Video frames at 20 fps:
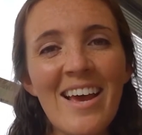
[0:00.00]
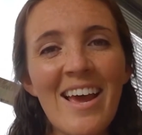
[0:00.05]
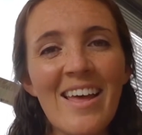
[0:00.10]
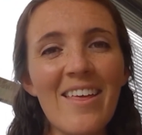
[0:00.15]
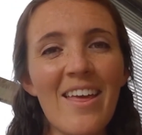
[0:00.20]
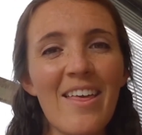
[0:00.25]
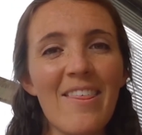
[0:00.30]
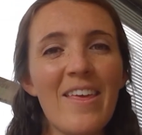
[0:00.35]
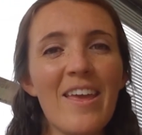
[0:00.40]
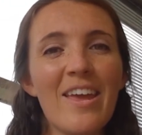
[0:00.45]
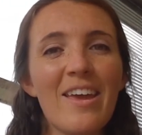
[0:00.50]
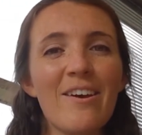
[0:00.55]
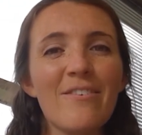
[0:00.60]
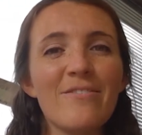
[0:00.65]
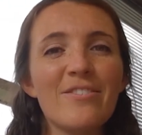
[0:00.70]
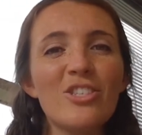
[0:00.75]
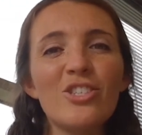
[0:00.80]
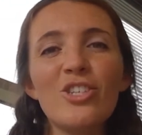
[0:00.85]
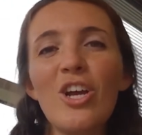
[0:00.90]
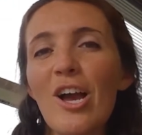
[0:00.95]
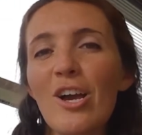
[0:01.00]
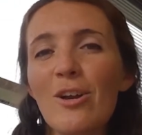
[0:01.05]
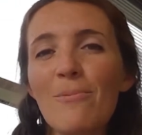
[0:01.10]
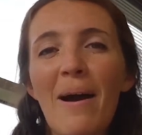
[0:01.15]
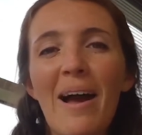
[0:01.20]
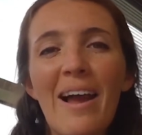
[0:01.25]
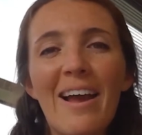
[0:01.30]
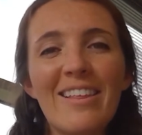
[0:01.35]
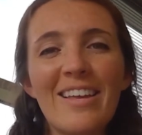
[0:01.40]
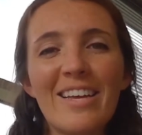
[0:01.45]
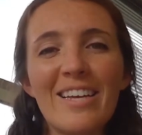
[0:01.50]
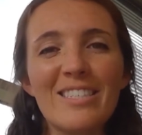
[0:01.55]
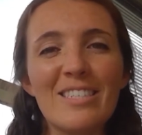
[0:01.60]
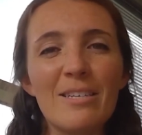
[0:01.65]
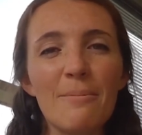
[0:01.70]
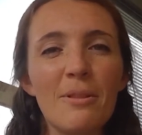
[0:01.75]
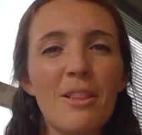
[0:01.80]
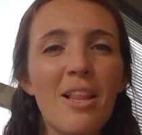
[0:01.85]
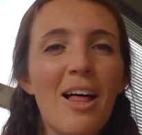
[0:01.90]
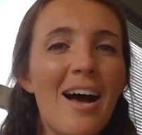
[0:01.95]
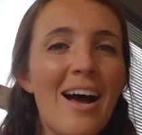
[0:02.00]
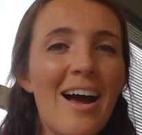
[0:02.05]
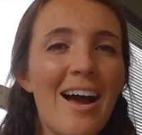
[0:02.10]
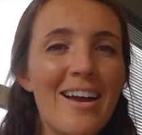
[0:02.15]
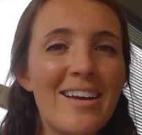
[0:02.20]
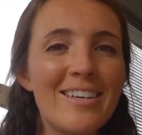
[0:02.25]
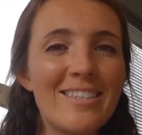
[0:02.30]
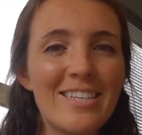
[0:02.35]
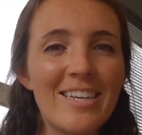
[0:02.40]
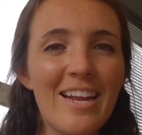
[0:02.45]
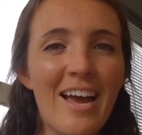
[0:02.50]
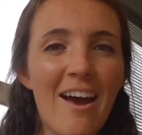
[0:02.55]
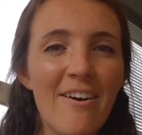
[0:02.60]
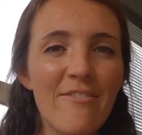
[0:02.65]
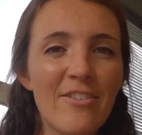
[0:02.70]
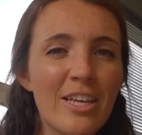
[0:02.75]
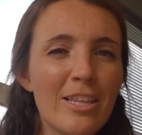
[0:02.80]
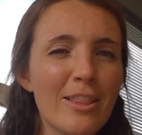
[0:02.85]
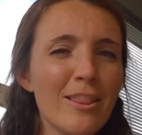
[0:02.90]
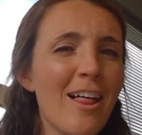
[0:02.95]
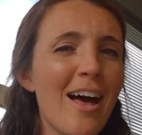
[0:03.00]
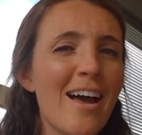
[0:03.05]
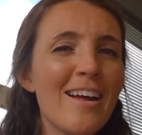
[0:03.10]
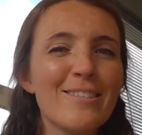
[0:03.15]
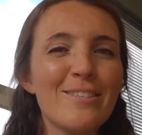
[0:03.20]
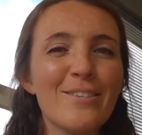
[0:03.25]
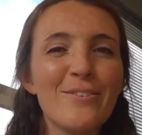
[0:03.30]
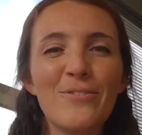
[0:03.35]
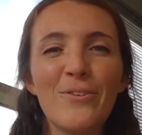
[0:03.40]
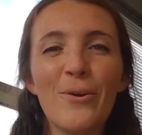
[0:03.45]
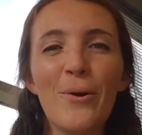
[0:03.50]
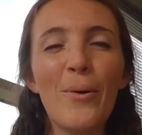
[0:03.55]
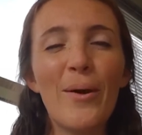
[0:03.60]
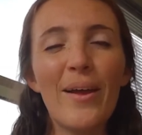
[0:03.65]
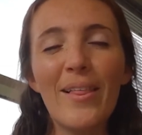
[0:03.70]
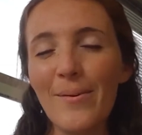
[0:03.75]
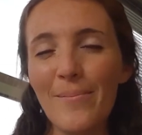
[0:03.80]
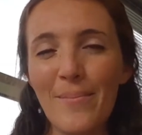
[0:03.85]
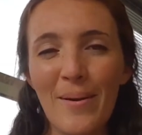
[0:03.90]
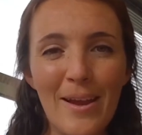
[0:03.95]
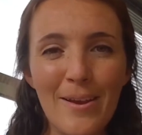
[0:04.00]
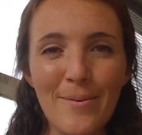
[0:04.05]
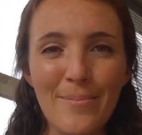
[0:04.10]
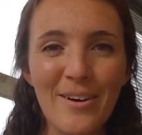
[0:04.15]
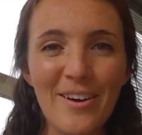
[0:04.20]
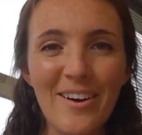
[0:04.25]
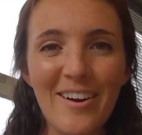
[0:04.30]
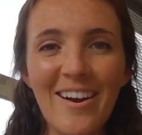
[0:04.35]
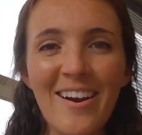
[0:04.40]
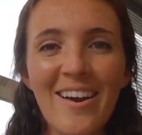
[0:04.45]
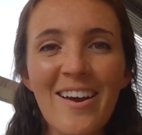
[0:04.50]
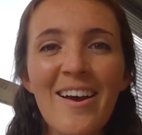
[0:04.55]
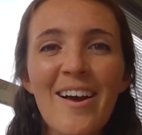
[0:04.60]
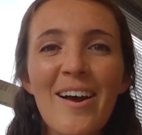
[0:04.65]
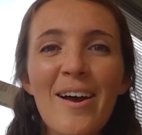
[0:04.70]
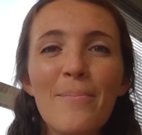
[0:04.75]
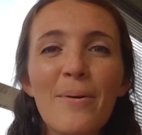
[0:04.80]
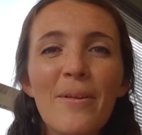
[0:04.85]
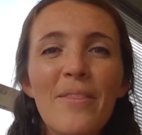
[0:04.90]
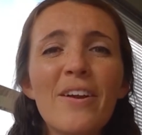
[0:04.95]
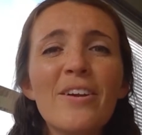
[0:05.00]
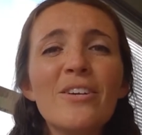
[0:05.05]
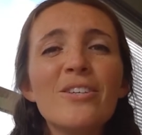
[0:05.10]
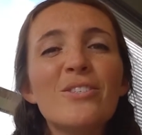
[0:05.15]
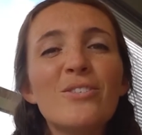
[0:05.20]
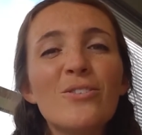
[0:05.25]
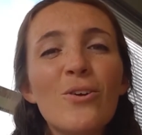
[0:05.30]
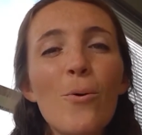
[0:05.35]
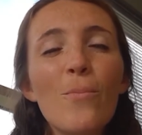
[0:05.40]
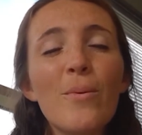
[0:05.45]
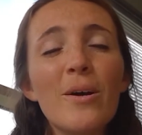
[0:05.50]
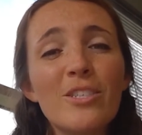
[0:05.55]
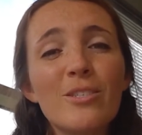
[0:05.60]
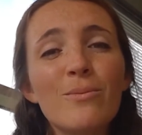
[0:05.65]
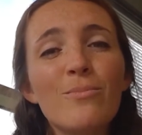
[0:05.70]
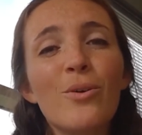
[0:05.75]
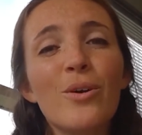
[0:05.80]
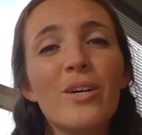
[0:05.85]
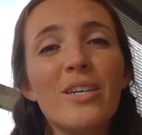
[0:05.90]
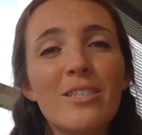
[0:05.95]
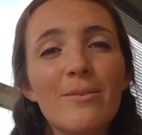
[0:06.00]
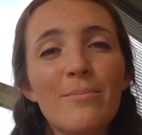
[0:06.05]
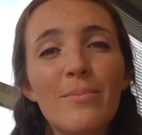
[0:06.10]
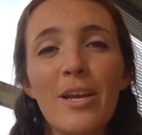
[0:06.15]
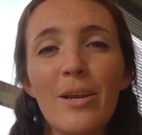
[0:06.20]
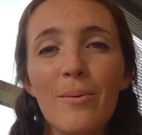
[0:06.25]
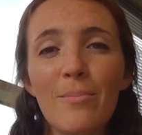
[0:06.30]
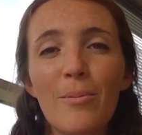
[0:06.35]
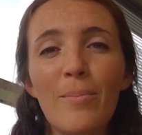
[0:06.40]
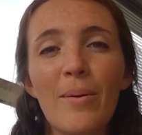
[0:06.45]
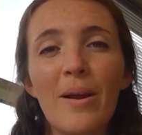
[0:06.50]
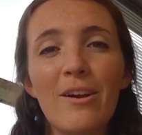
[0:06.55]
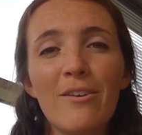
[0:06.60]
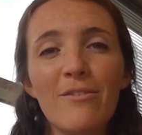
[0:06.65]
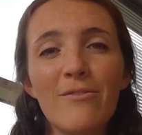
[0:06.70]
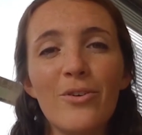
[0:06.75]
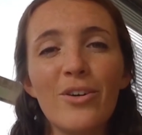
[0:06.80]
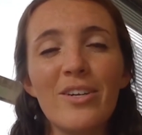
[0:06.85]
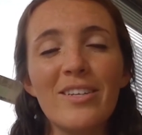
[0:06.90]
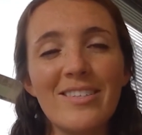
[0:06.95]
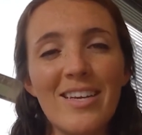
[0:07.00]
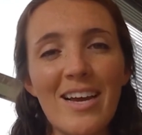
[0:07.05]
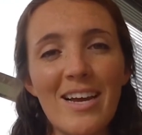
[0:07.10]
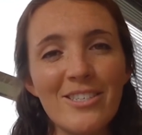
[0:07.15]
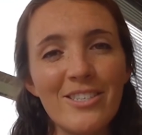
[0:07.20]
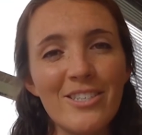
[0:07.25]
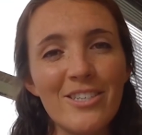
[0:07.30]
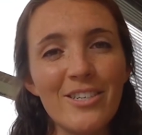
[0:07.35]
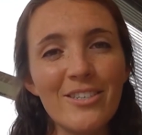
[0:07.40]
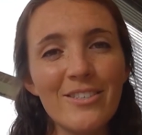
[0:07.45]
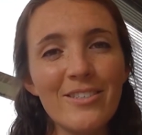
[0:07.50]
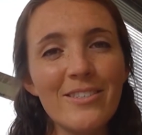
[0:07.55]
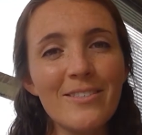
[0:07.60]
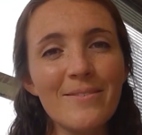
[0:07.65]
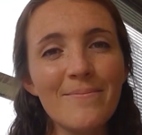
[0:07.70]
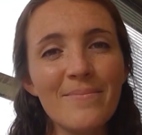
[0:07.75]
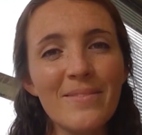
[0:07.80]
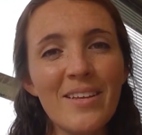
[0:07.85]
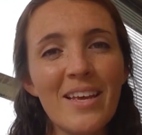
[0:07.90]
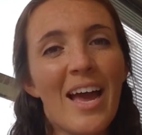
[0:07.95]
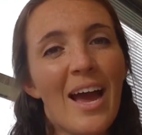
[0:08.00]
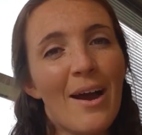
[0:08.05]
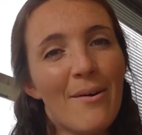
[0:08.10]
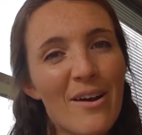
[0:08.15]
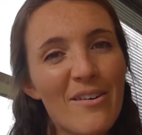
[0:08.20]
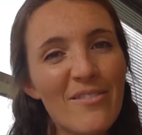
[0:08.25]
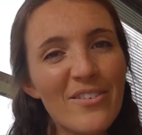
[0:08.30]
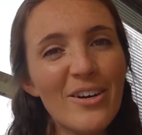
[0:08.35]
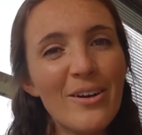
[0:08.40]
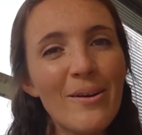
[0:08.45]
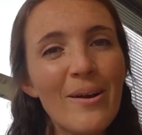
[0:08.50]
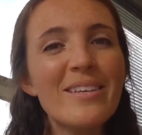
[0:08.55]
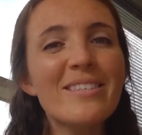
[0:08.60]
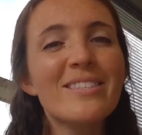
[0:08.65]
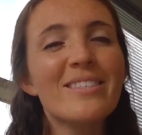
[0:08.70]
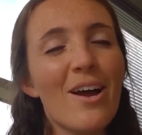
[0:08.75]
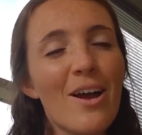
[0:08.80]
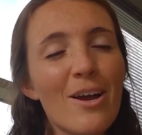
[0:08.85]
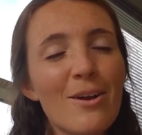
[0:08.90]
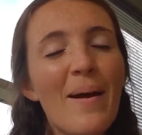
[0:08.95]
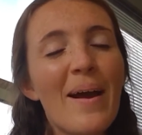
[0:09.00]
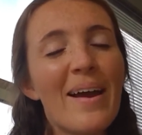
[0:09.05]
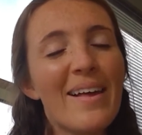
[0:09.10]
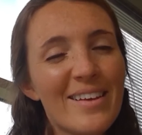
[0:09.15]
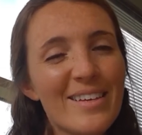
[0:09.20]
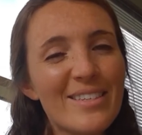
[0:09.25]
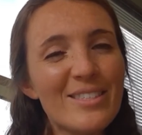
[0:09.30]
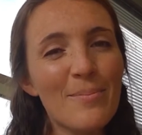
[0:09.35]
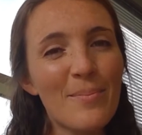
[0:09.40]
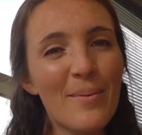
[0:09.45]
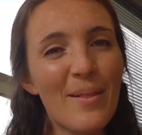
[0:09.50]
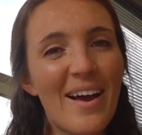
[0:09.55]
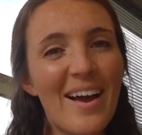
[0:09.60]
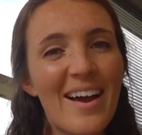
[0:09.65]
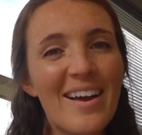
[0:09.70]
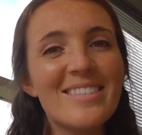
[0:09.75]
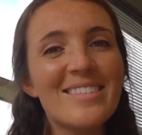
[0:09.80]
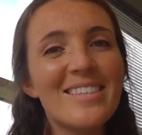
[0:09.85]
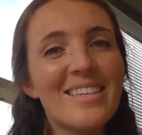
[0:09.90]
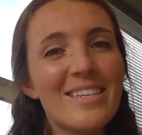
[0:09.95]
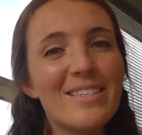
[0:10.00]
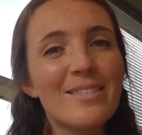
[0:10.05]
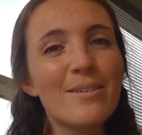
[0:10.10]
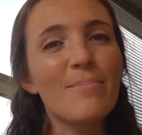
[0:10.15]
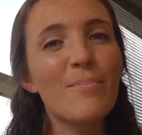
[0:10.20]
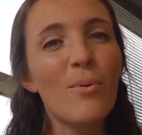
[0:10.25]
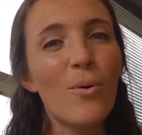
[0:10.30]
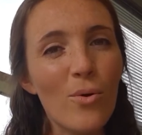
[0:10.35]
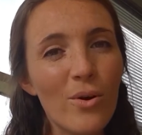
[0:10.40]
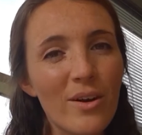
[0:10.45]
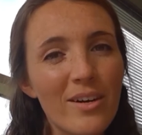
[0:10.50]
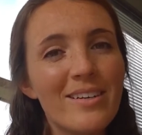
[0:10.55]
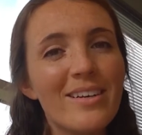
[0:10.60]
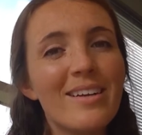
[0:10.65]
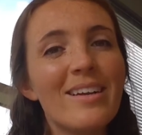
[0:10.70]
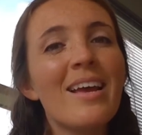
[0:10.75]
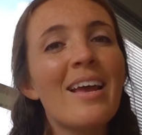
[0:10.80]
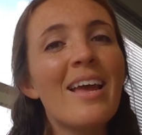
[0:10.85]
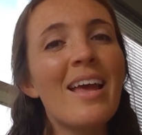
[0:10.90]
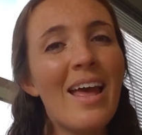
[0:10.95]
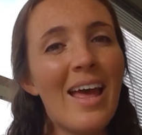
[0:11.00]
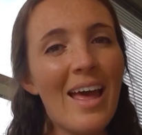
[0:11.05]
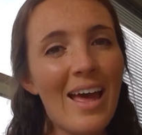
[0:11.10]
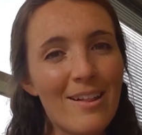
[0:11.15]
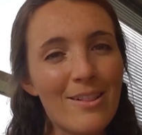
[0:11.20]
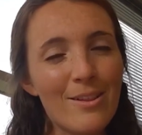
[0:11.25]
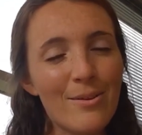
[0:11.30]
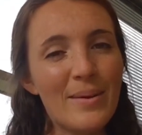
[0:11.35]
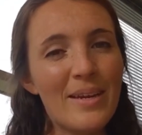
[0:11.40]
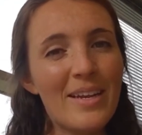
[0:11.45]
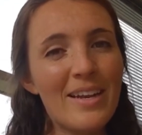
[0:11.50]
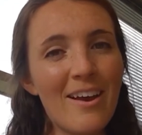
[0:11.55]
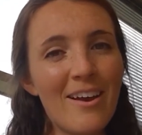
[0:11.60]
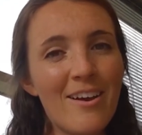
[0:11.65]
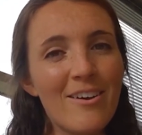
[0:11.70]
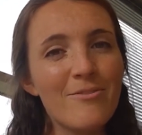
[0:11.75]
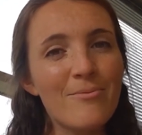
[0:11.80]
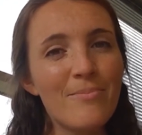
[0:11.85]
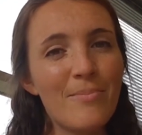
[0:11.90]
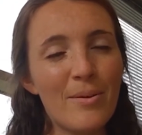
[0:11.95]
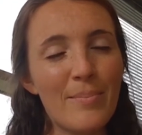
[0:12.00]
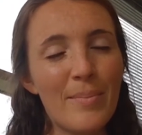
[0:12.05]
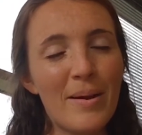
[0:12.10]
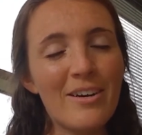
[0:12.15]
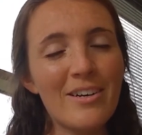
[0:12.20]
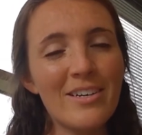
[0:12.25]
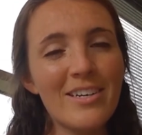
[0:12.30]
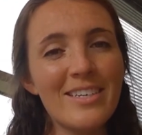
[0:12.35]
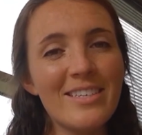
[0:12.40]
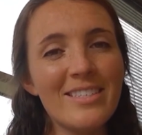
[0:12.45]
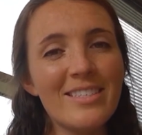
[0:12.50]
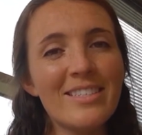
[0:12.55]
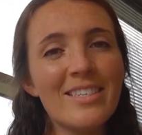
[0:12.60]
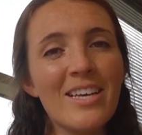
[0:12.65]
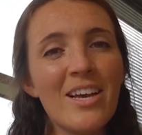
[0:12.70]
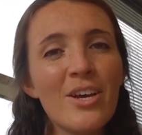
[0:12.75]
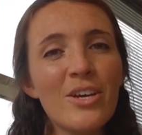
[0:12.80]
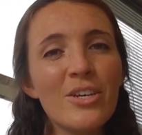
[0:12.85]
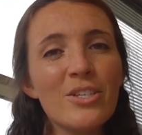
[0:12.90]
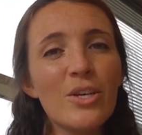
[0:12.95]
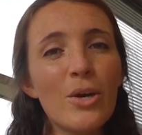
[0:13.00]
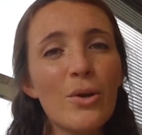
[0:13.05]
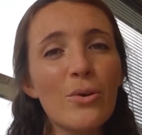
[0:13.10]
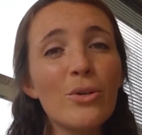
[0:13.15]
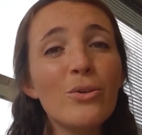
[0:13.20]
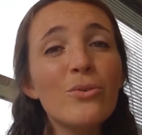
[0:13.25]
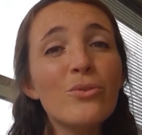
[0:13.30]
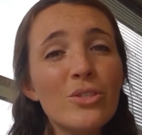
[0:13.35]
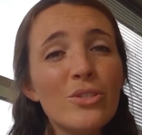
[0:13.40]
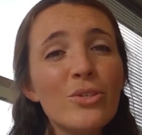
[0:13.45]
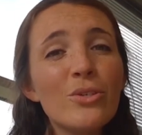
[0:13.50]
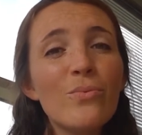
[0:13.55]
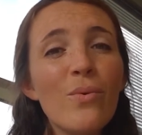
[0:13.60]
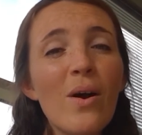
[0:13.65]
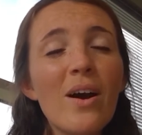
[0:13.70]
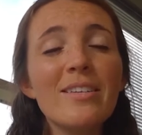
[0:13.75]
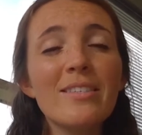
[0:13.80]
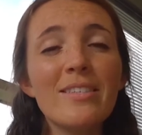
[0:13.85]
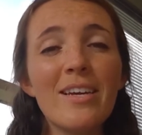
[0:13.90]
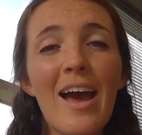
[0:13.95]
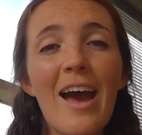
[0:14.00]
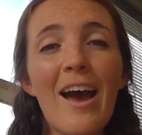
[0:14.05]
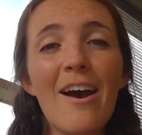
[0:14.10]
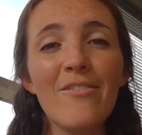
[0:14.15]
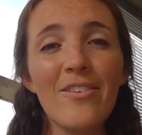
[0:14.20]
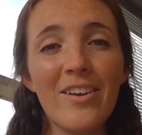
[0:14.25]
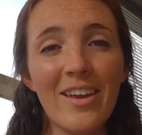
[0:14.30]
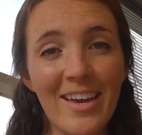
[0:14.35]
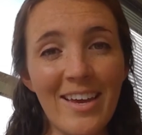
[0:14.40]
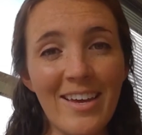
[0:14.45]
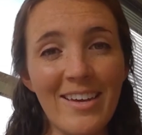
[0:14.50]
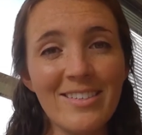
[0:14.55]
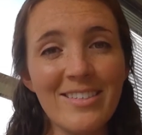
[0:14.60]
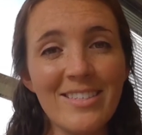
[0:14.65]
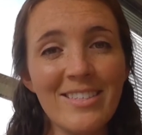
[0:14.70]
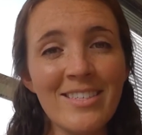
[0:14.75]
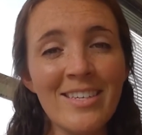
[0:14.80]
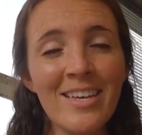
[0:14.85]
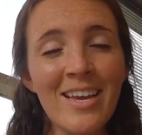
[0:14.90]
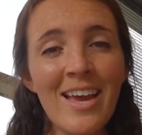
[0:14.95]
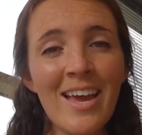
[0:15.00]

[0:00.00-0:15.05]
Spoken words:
They think of stockpiling supplies and having lots of toilet paper, but there's so much more to being prepared for disasters. However, stockpiling supplies is an important element of preparedness. So you do want to have kits.